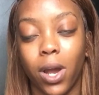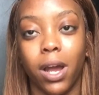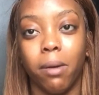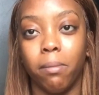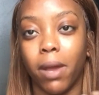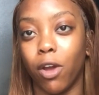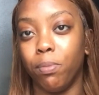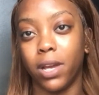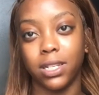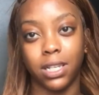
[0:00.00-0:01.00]
I hope
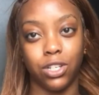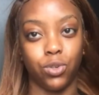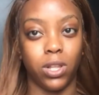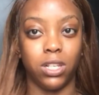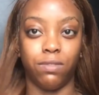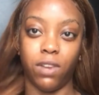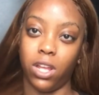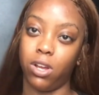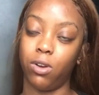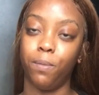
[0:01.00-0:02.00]
you guys enjoyed this
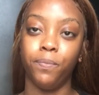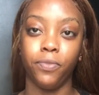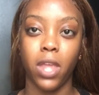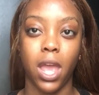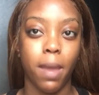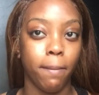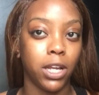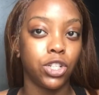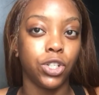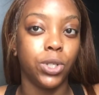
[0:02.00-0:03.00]
video. Make
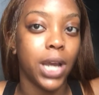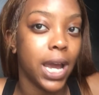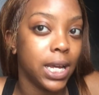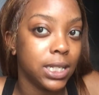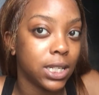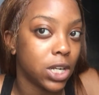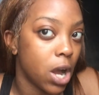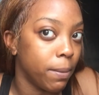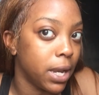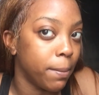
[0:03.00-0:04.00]
sure you guys
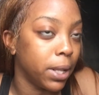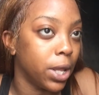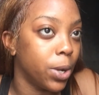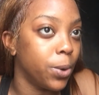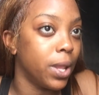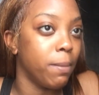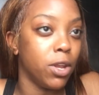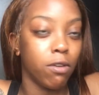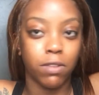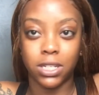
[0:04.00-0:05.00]
comment down below, let me
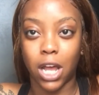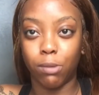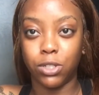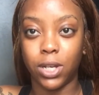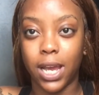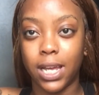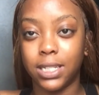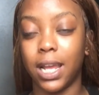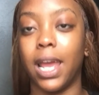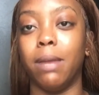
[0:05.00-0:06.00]
know if this helped you
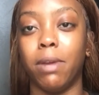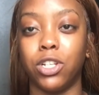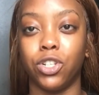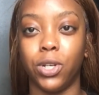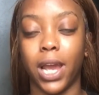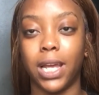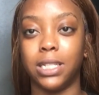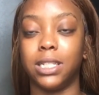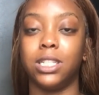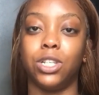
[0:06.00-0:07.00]
guys, and make sure you guys
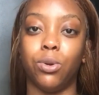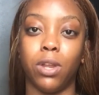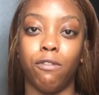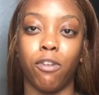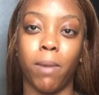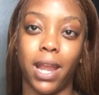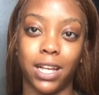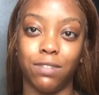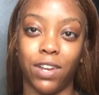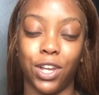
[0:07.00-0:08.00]
tune in for my
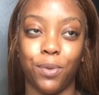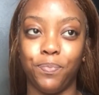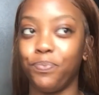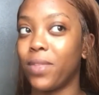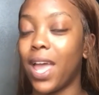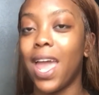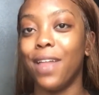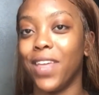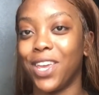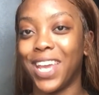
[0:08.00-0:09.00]
next video.
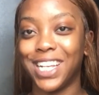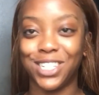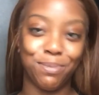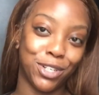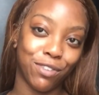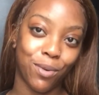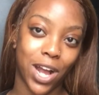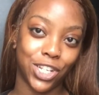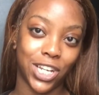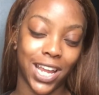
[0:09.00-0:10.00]
Thank you guys so much for
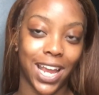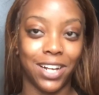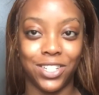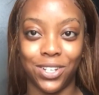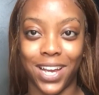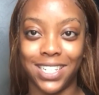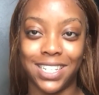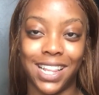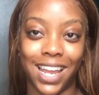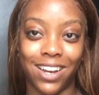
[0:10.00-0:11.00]
watching, and I'll see you guys
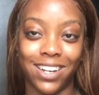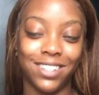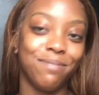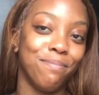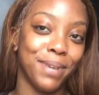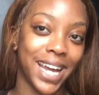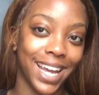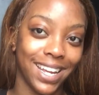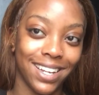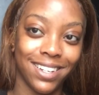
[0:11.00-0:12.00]
later. Bye.